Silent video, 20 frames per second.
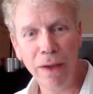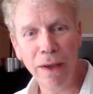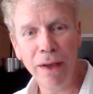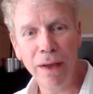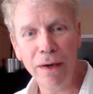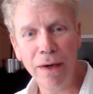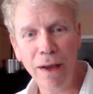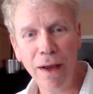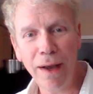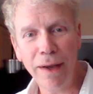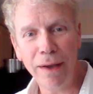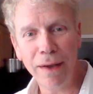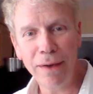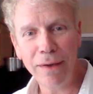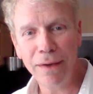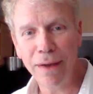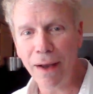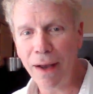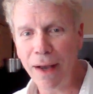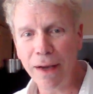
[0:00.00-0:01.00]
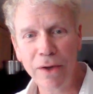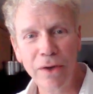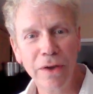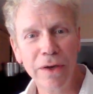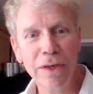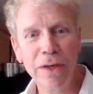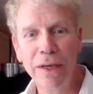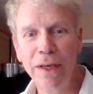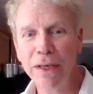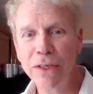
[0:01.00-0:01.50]
and I I could
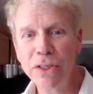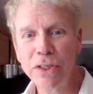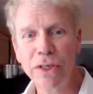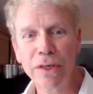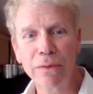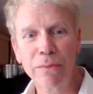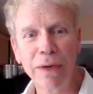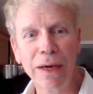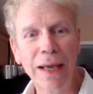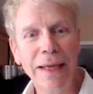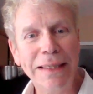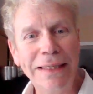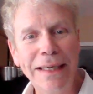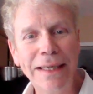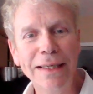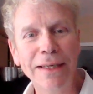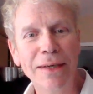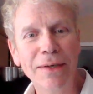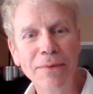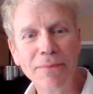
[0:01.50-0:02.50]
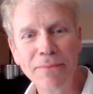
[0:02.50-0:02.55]
have kissed her, but I didn't.